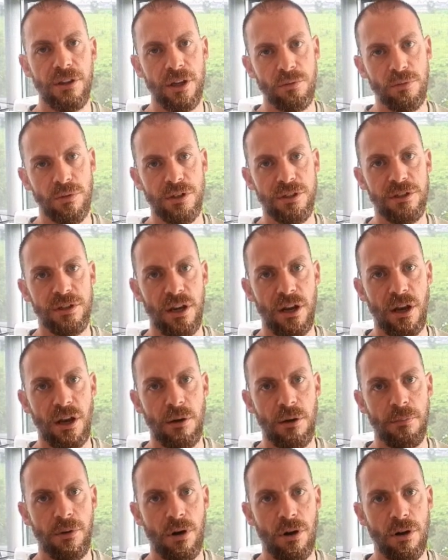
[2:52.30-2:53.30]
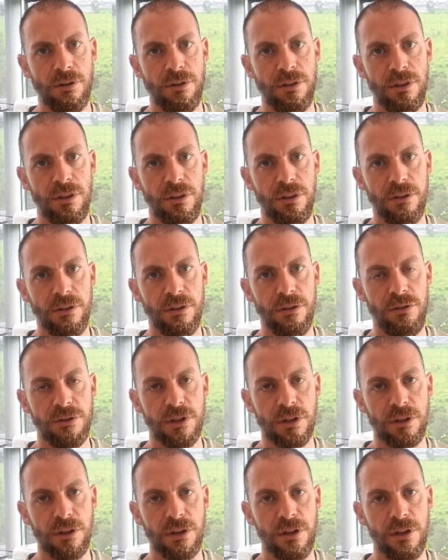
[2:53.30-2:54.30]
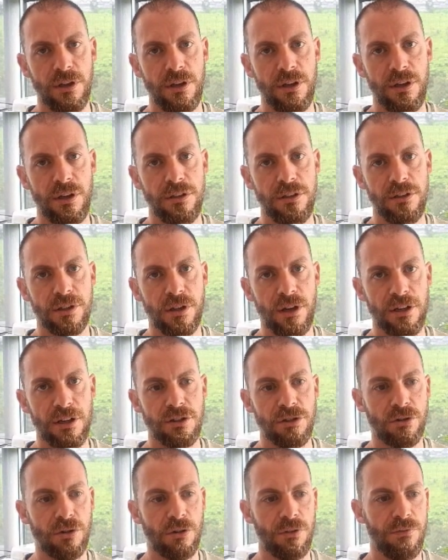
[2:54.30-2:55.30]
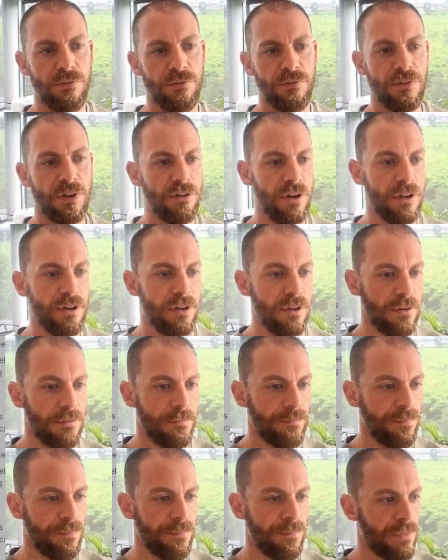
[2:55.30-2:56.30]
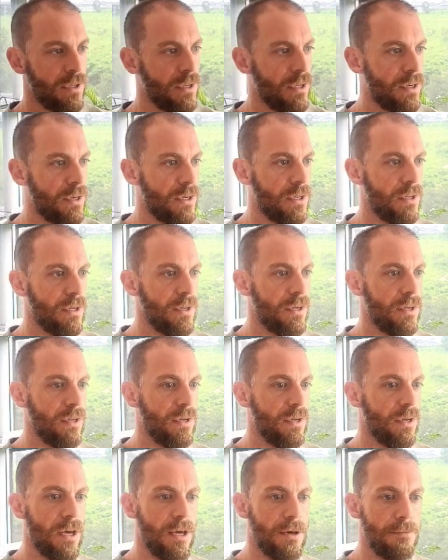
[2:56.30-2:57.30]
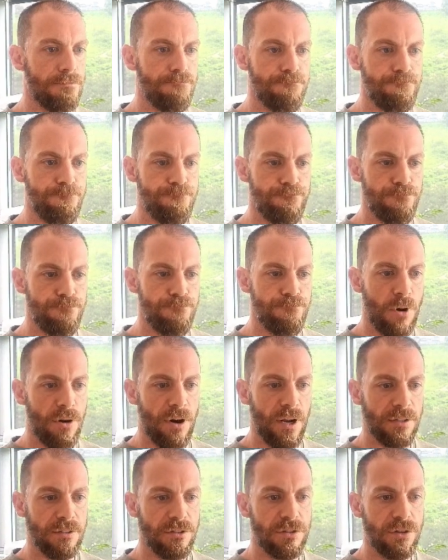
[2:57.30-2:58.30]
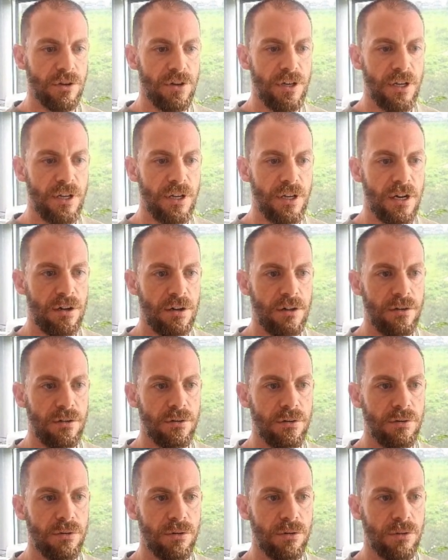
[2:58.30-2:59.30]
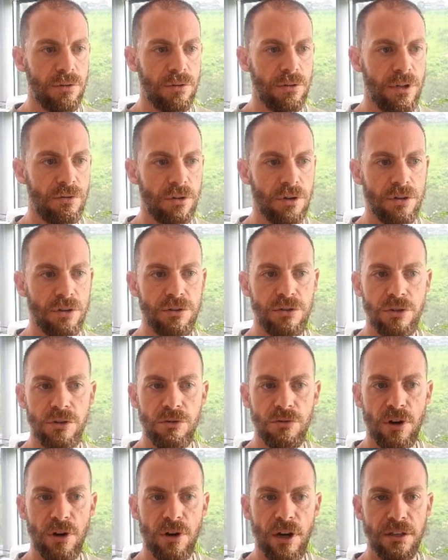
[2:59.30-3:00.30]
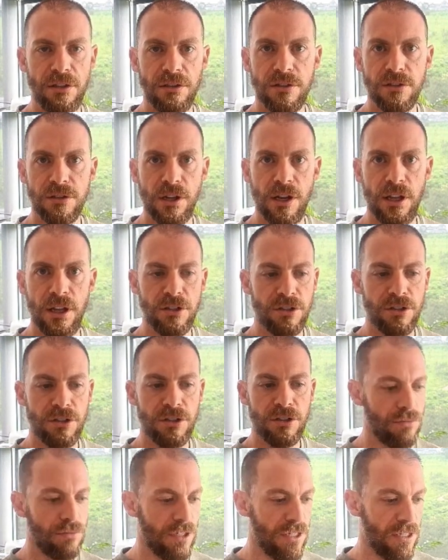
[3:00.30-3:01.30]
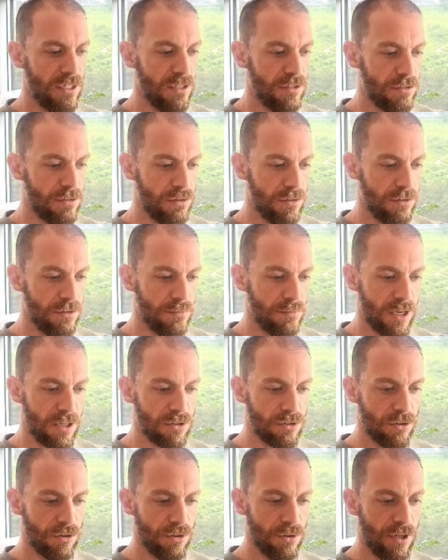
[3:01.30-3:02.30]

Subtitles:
we set up on using the installation configurator. All right, so now in order to run the installation, we need to make sure that